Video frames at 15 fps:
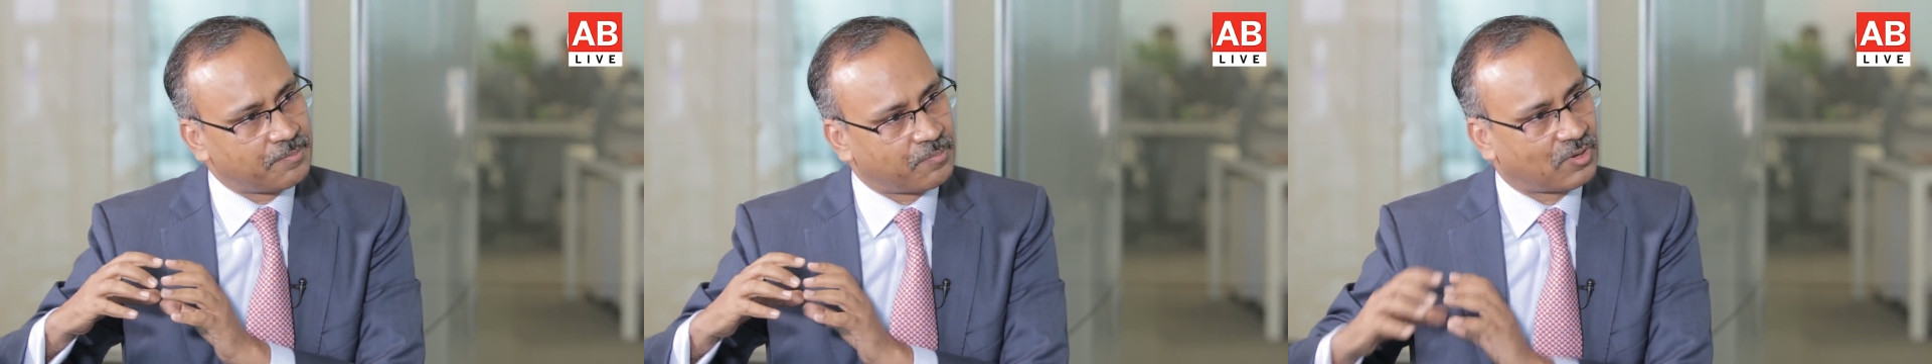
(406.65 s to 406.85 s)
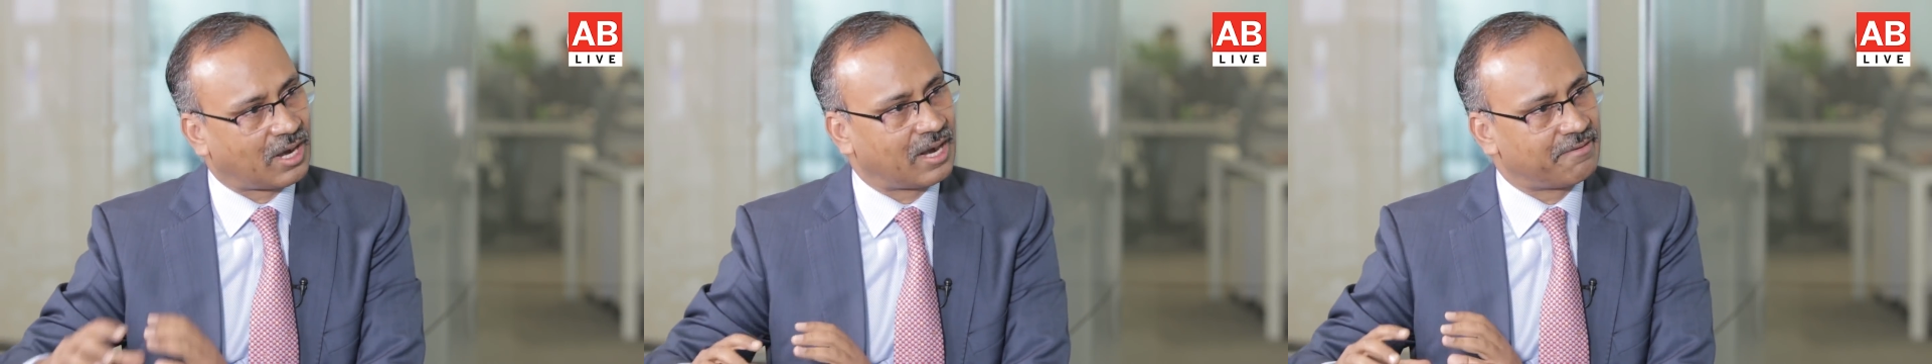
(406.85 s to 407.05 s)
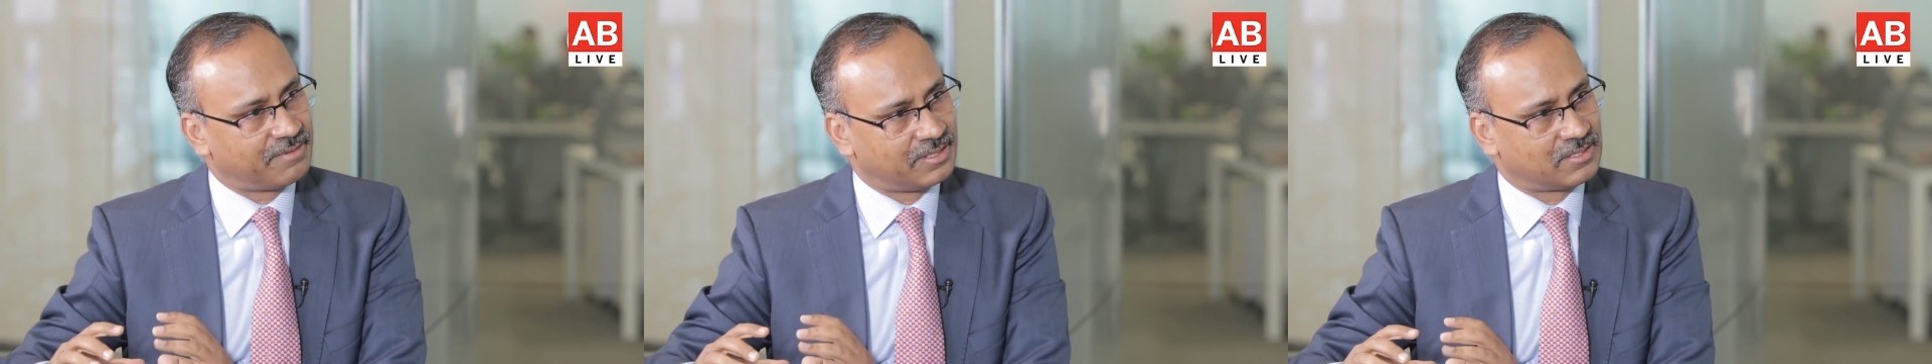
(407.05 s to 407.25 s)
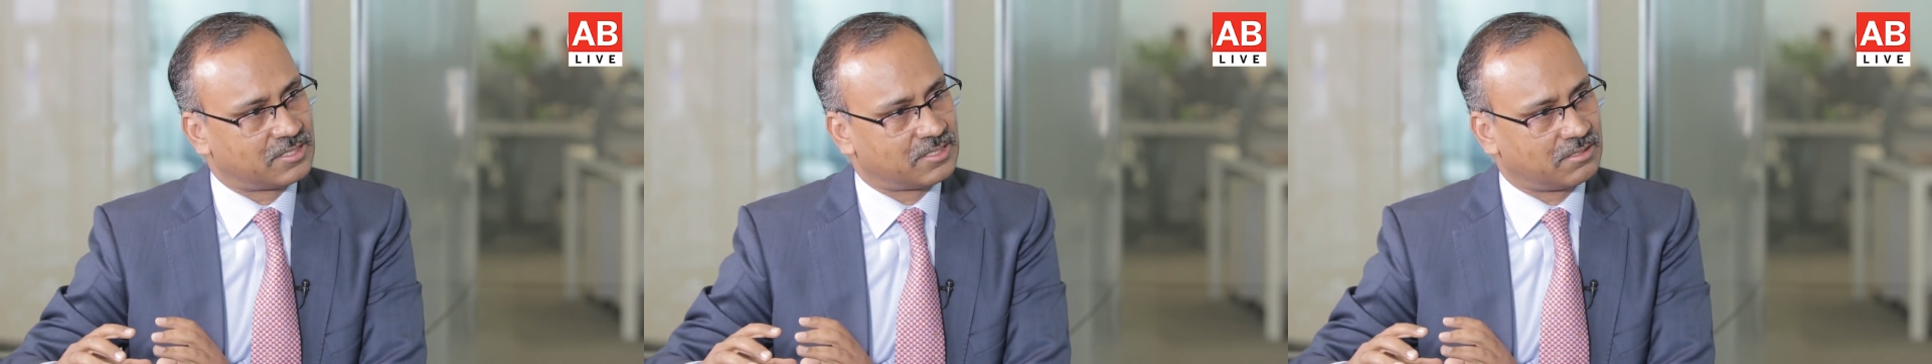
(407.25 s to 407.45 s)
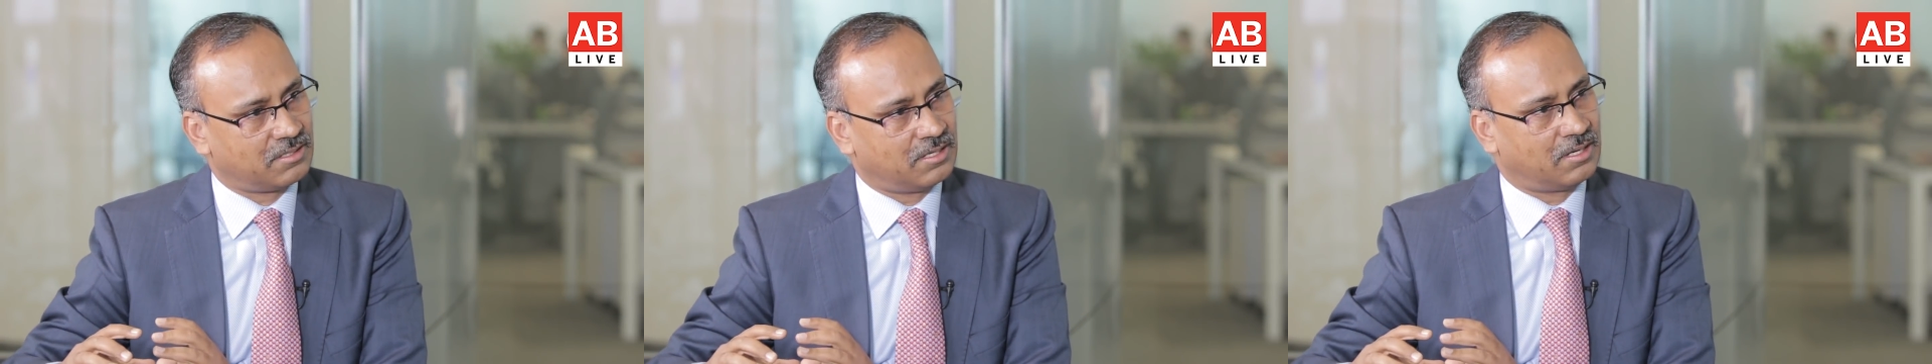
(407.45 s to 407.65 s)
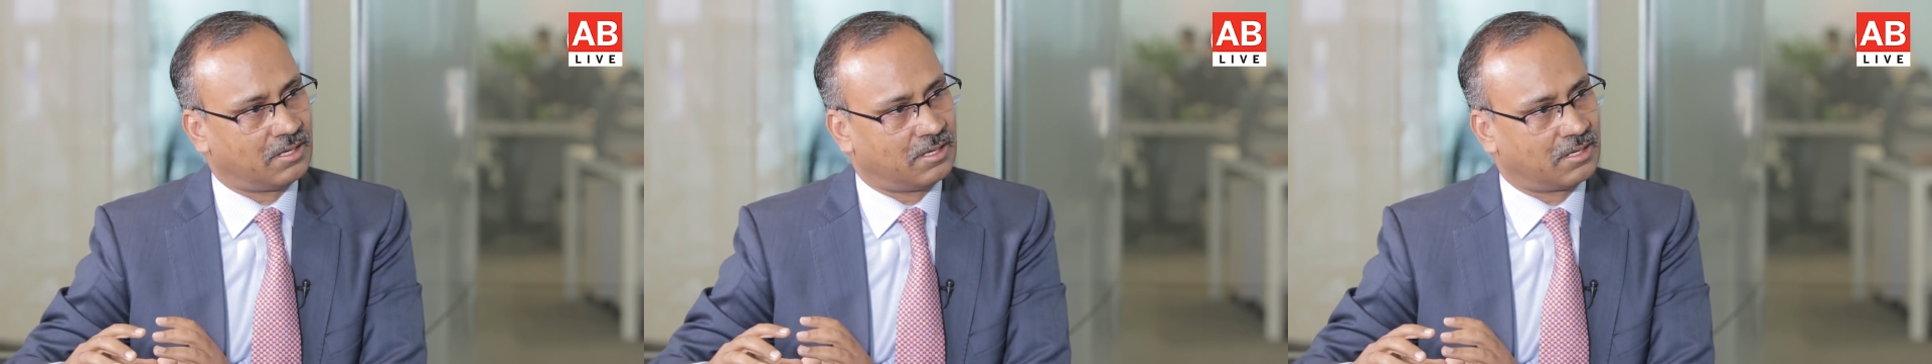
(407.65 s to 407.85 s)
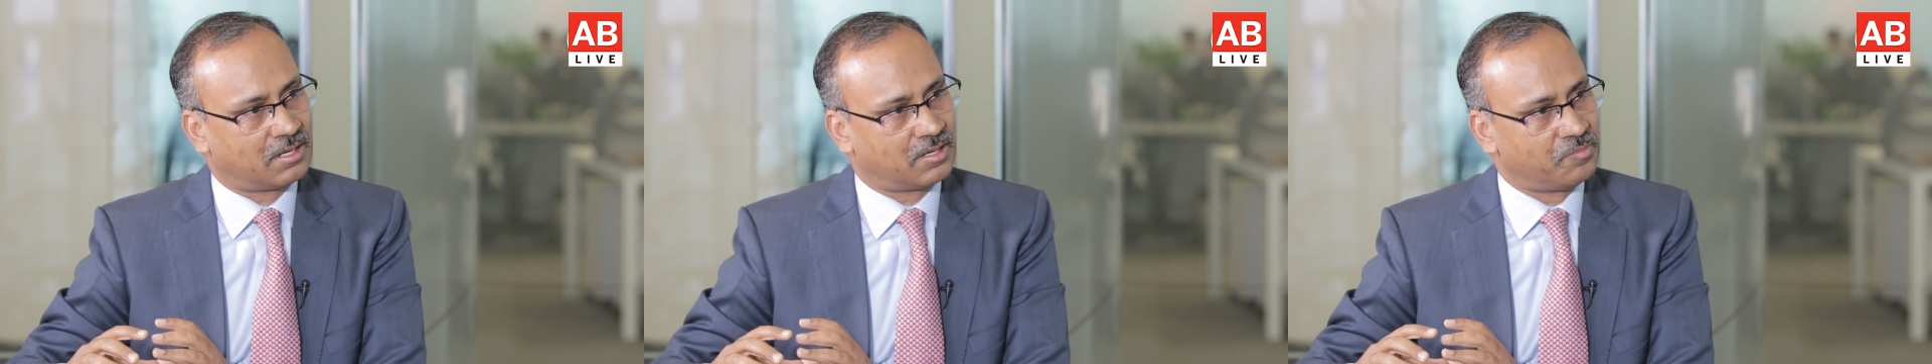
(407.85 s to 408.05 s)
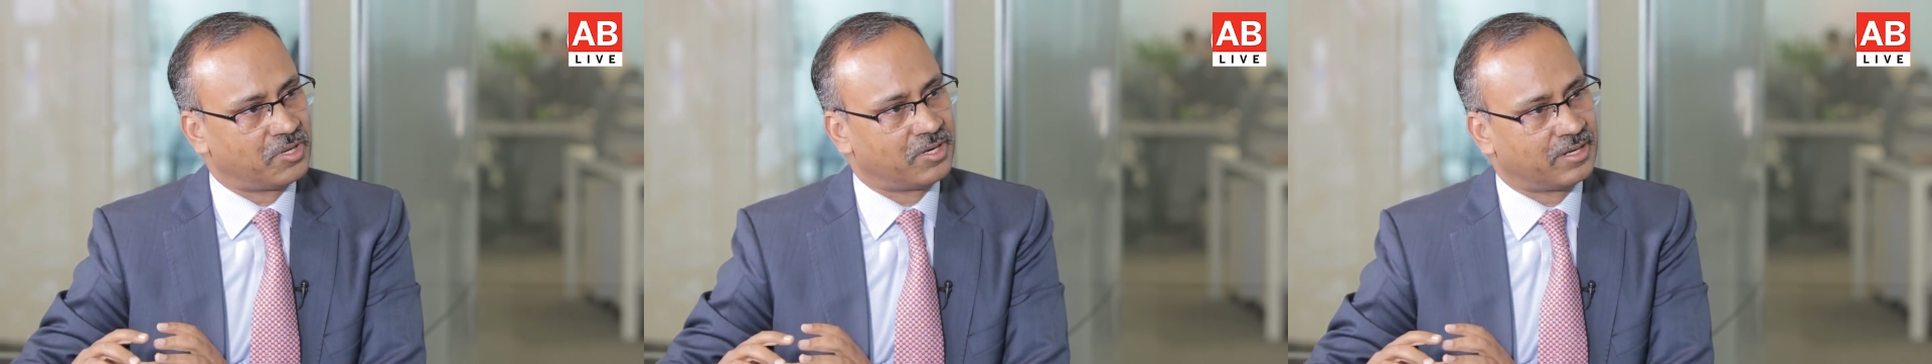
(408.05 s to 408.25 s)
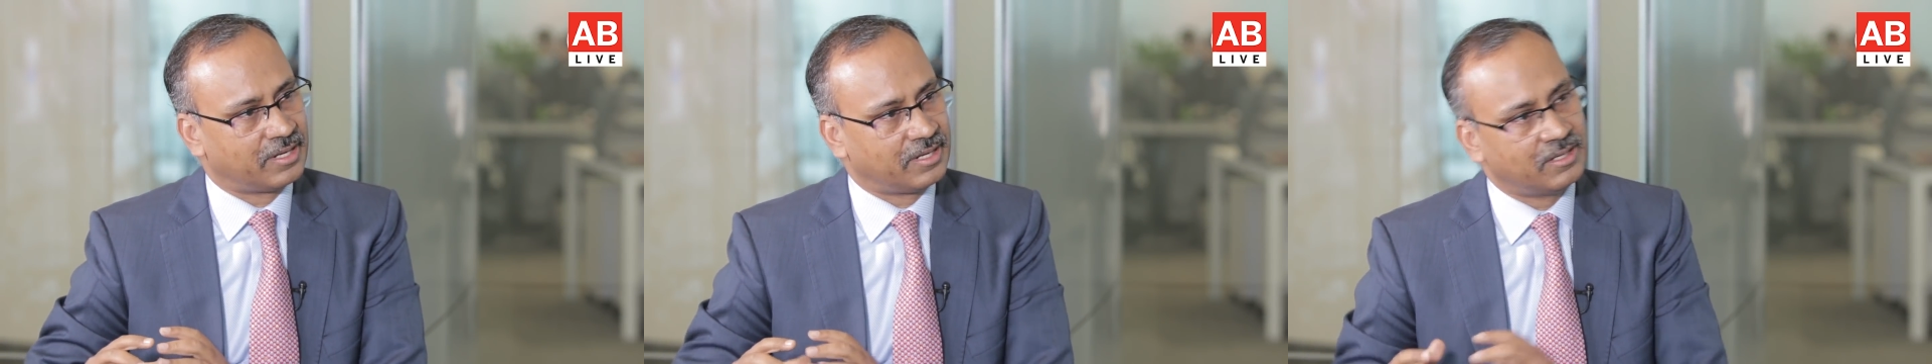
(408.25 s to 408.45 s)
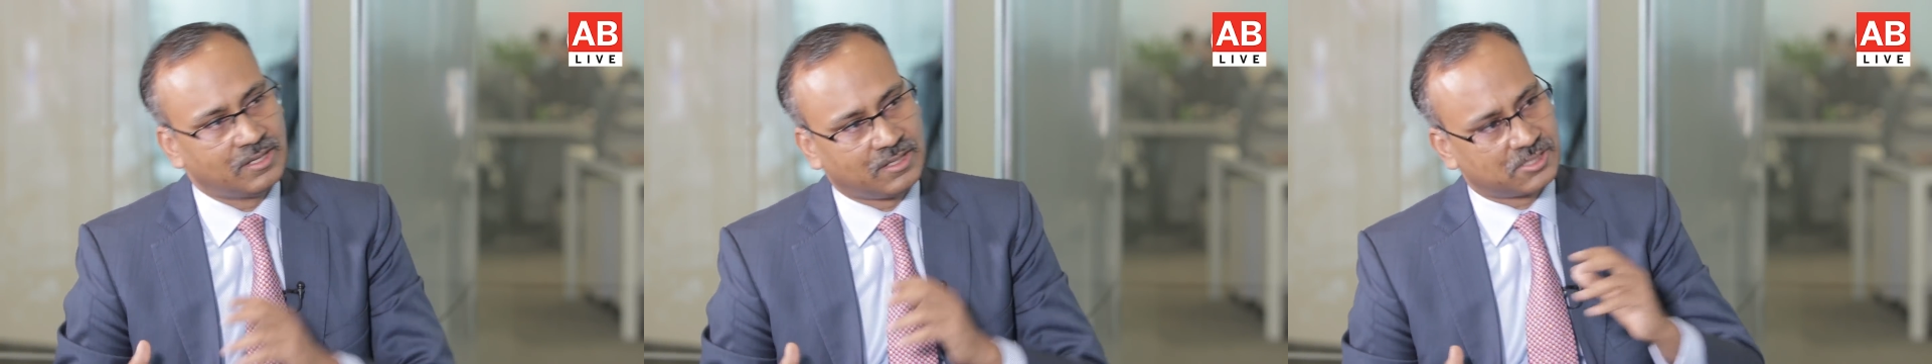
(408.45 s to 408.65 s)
private community.